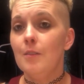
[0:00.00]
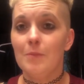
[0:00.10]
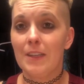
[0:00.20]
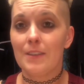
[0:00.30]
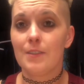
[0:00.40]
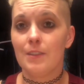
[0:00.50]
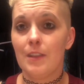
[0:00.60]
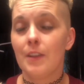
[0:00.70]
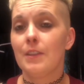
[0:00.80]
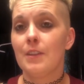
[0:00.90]
because
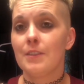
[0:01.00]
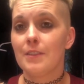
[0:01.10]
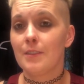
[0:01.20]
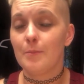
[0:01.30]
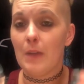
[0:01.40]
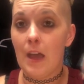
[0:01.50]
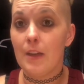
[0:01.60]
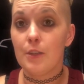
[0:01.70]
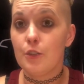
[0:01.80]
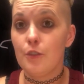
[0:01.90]
nothing is as
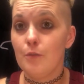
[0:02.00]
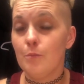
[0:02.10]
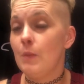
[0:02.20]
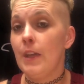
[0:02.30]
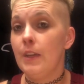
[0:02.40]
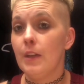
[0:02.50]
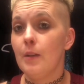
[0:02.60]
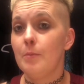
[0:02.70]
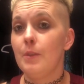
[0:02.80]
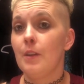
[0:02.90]
bad as you make it
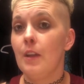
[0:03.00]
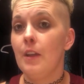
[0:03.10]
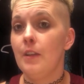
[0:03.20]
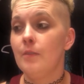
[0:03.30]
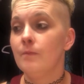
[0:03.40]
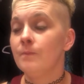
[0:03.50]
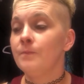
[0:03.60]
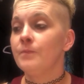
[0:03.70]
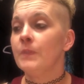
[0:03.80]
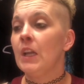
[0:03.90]
up in your head,
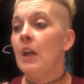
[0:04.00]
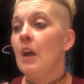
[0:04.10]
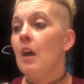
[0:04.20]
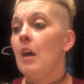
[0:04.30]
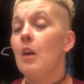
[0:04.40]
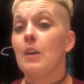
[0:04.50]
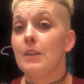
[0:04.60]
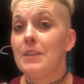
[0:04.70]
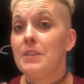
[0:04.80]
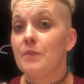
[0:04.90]
or at
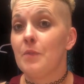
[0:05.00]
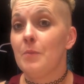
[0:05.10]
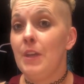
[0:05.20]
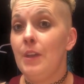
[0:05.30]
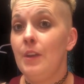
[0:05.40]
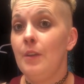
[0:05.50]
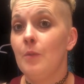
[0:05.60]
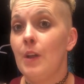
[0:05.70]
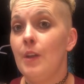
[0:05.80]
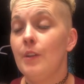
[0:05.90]
least for me
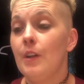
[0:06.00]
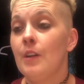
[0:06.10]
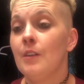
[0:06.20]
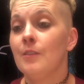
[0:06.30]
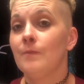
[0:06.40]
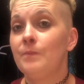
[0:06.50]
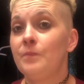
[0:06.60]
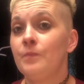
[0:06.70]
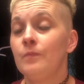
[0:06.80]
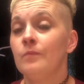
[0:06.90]
anyway. I
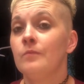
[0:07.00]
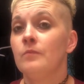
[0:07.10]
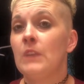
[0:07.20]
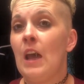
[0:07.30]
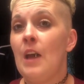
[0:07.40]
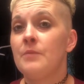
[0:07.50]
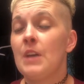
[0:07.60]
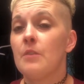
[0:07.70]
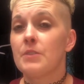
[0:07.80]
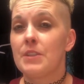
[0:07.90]
have
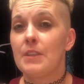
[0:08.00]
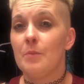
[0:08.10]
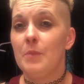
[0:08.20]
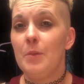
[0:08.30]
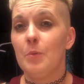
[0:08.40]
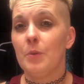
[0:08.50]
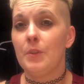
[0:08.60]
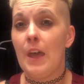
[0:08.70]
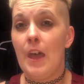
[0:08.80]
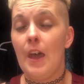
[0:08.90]
talked to some people
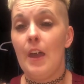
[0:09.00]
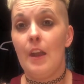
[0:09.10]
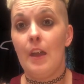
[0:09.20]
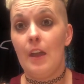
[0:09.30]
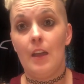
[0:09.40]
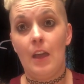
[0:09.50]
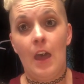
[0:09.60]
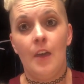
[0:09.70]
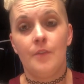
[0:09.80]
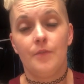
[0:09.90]
that
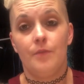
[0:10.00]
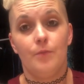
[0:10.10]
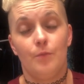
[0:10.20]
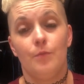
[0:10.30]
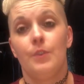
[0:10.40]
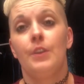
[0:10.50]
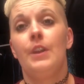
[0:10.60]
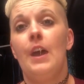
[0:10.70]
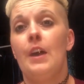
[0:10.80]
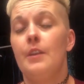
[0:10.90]
have
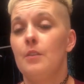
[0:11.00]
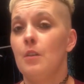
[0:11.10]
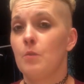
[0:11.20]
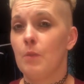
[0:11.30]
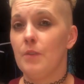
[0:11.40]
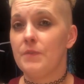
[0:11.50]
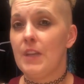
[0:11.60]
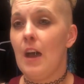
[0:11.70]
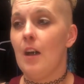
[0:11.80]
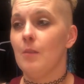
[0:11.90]
really had a rough
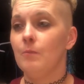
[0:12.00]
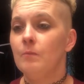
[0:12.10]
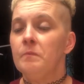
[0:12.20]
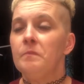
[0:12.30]
time,